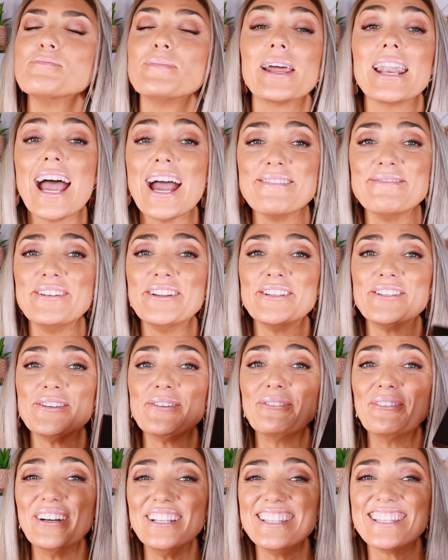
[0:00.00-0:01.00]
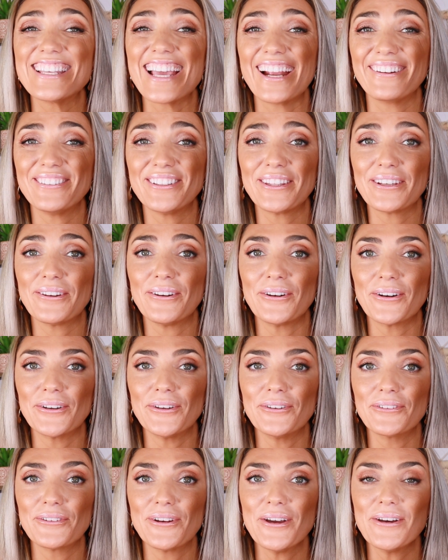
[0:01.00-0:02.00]
but I'm gonna do one side with the
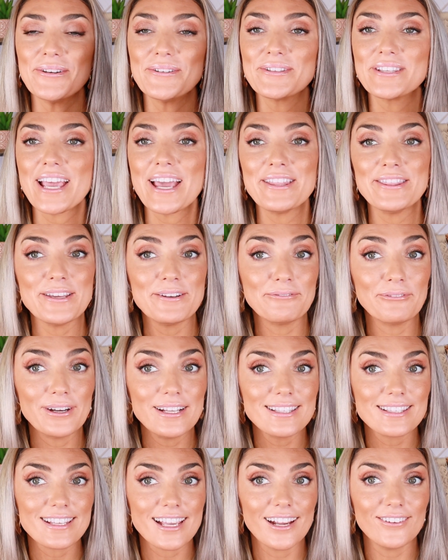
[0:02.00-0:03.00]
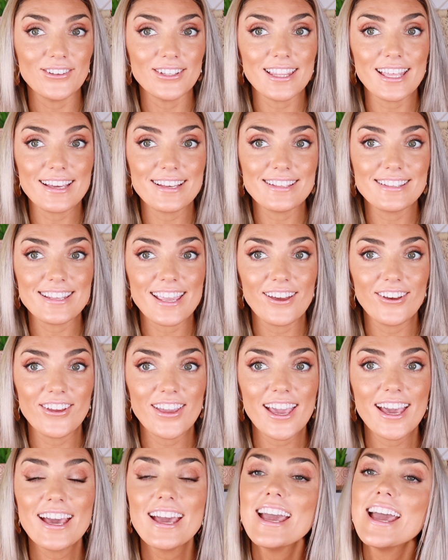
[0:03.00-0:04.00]
Coral Rose and then one side with the
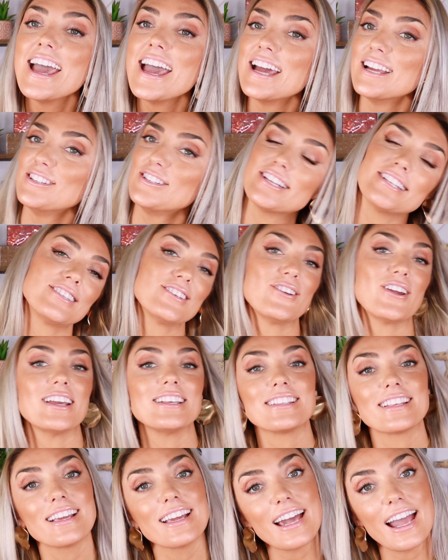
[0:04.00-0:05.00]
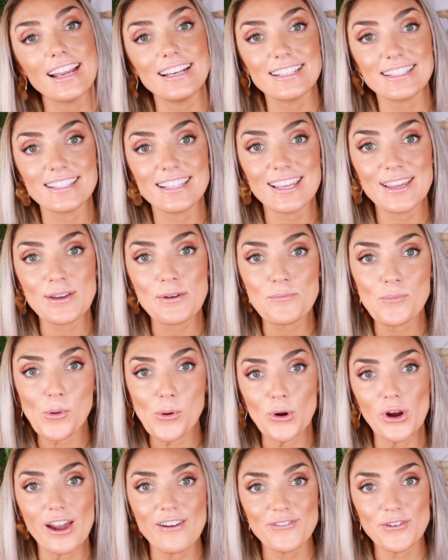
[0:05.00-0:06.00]
Azalea, just so you guys can kind of see
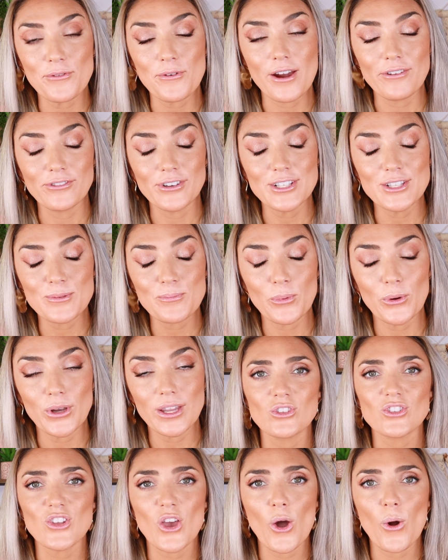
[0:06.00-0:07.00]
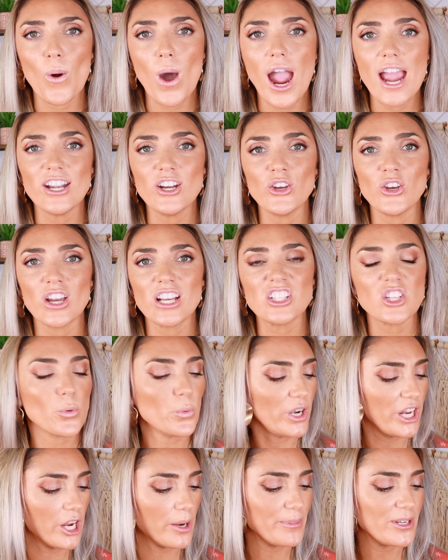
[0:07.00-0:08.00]
more of a reference point. So I know you guys don't
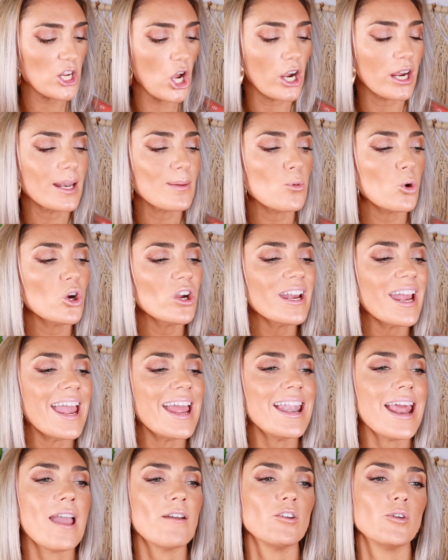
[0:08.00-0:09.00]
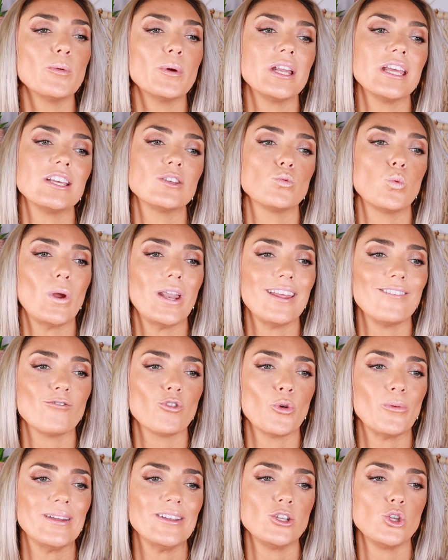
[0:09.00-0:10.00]
wanna hear me talk anymore and everybody is waiting
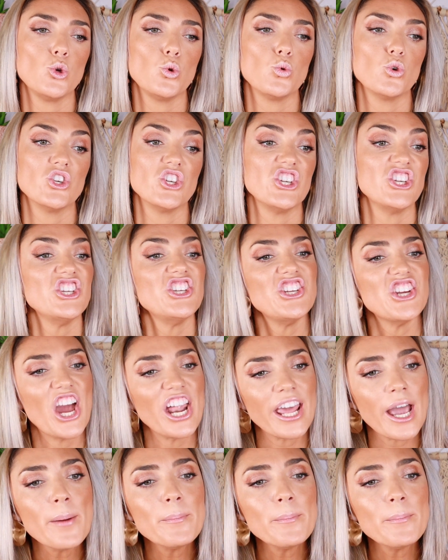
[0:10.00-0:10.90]
for me to shut